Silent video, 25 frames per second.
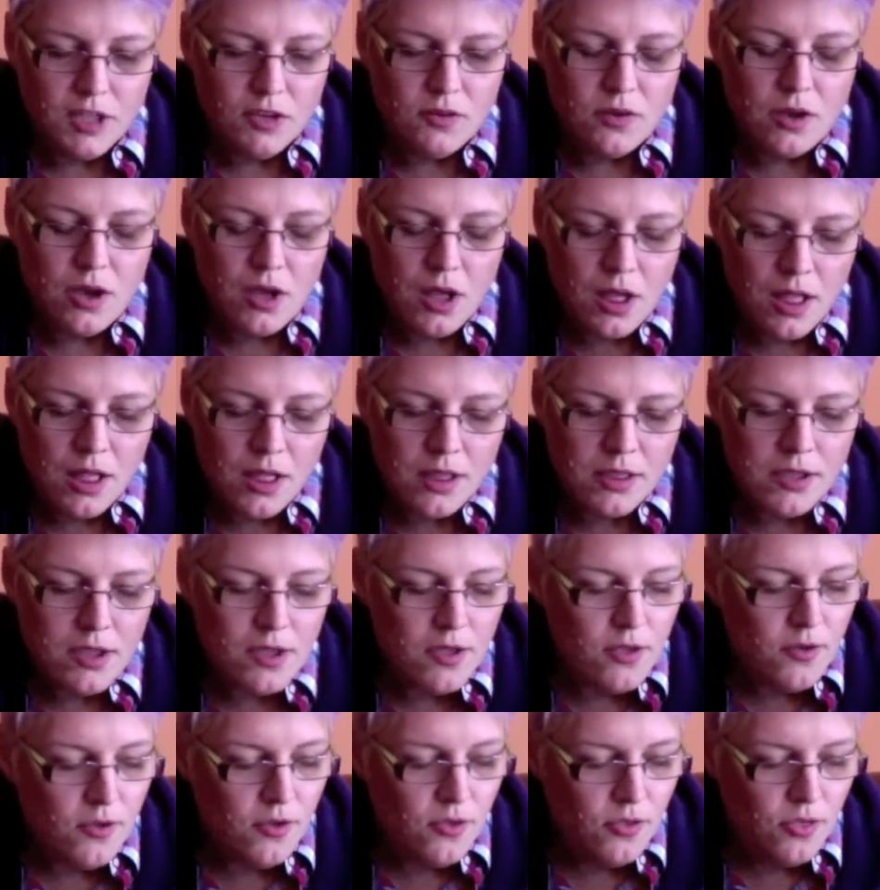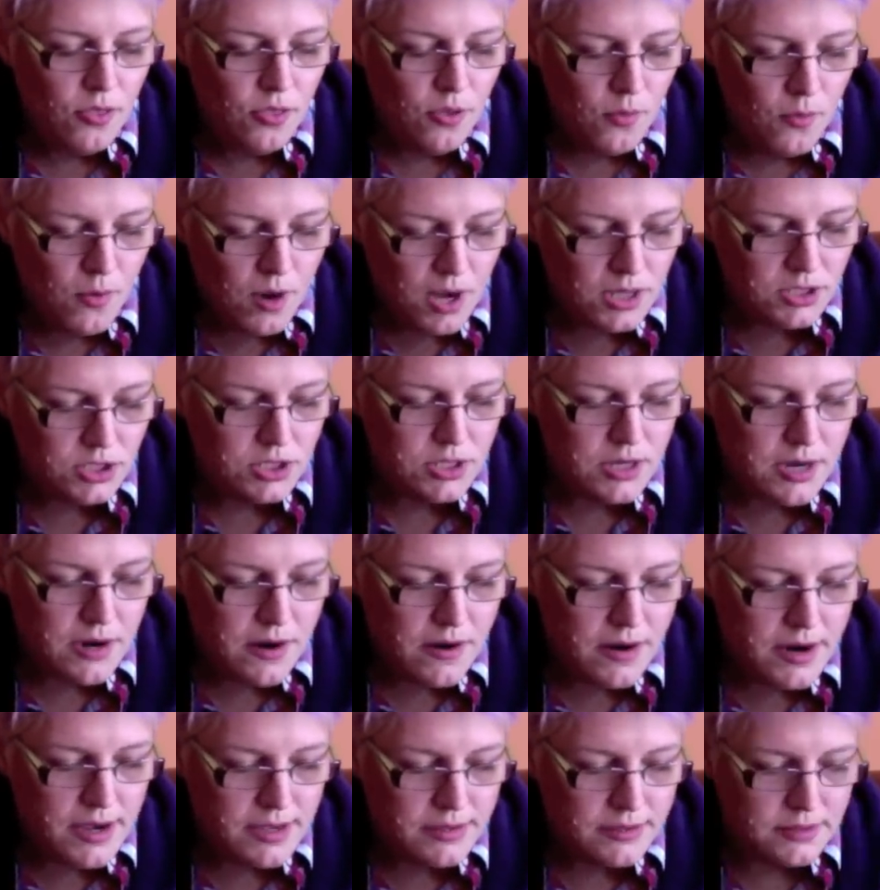All the
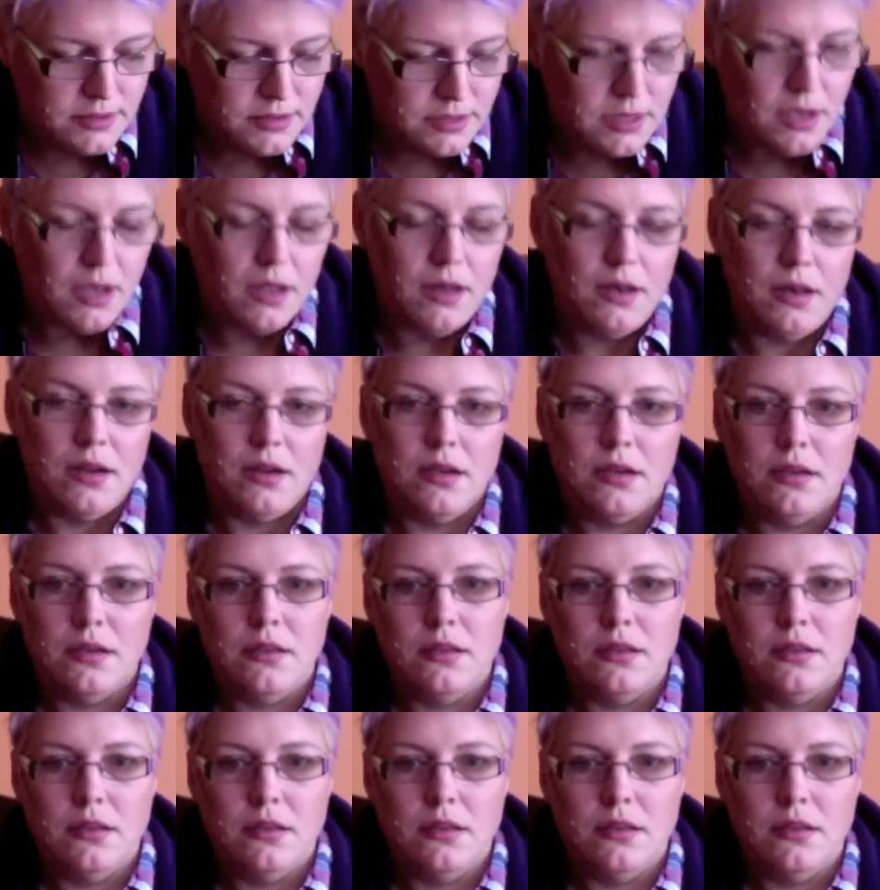Watchtower has done